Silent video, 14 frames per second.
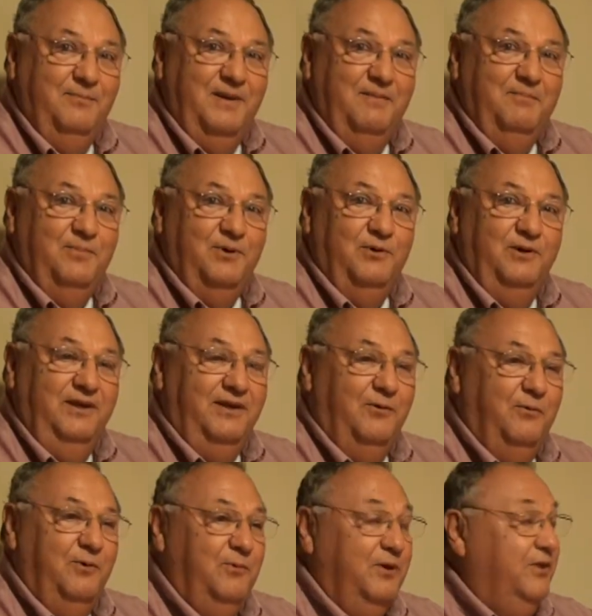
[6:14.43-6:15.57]
Be brut, you
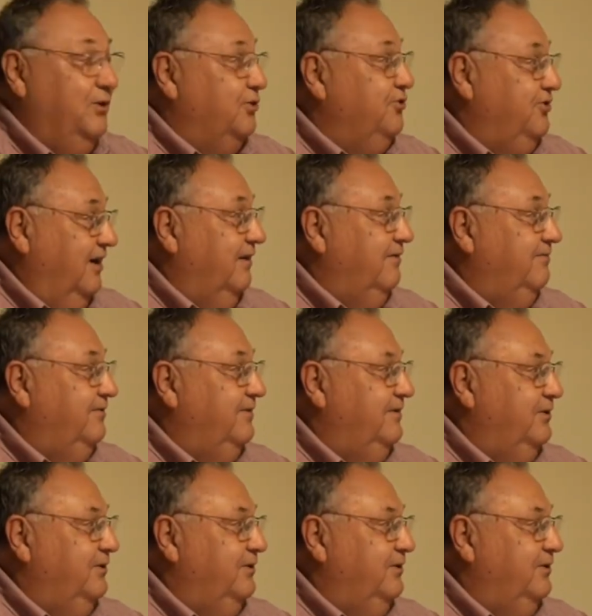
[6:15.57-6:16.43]
know, with yourself.